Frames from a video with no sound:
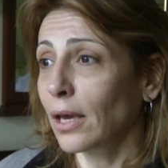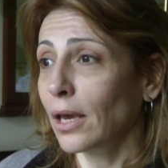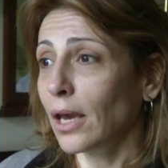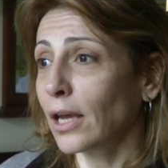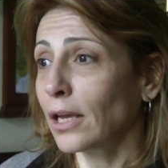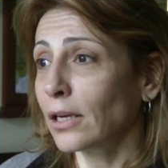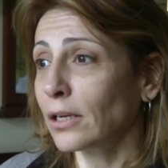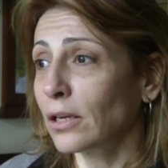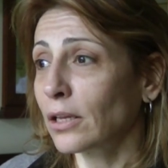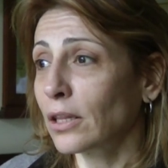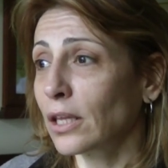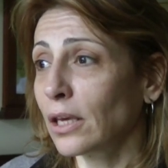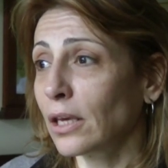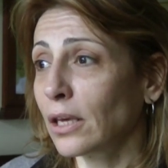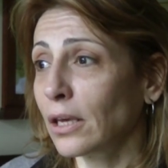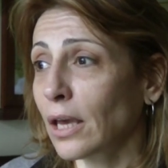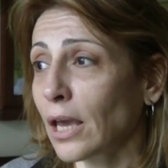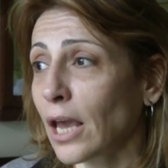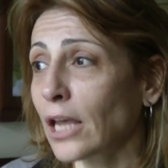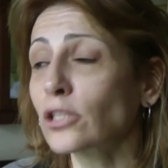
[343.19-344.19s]
In
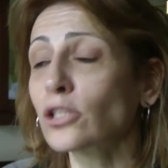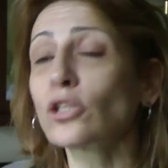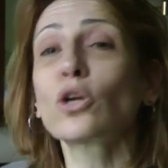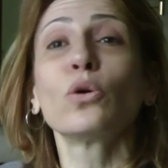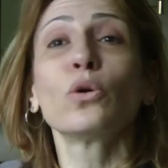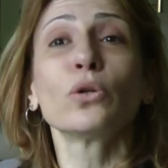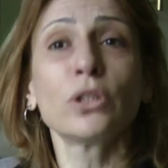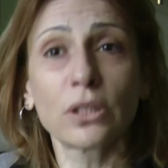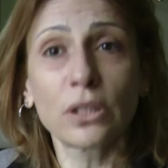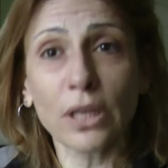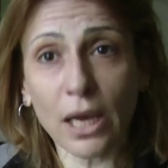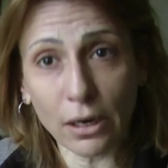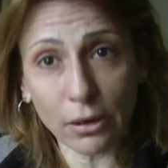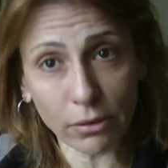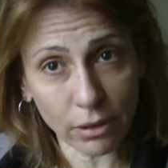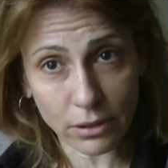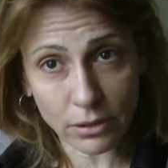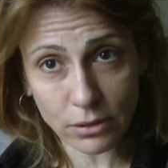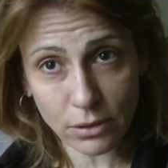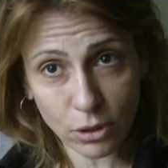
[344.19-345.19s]
the excluded
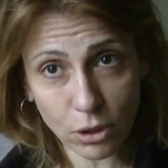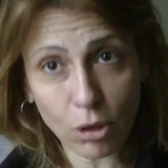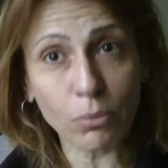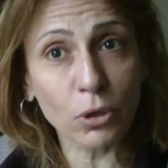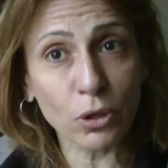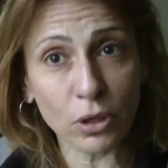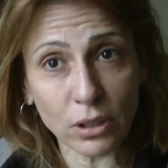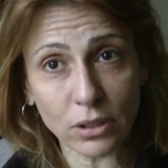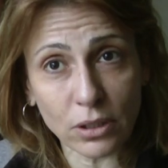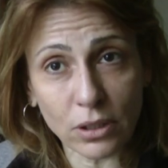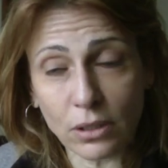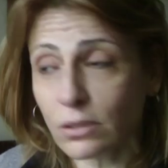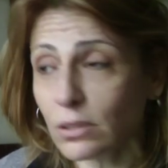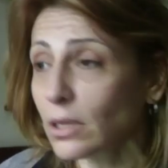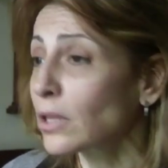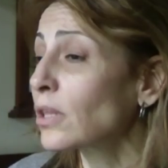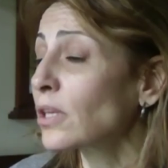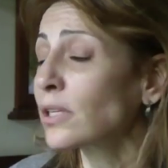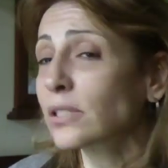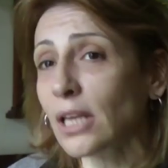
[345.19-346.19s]
areas, communities,
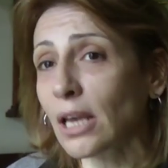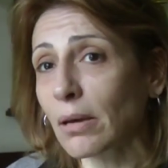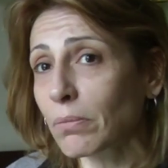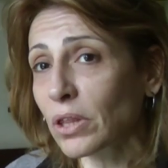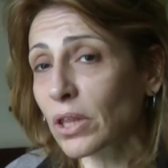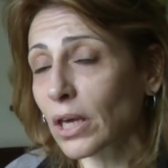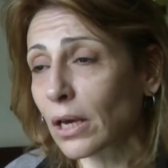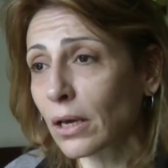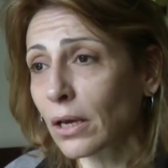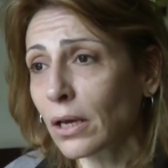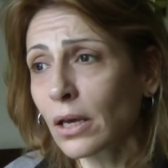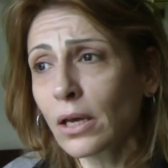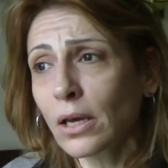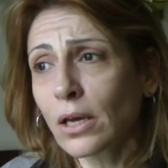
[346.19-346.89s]
the same thing.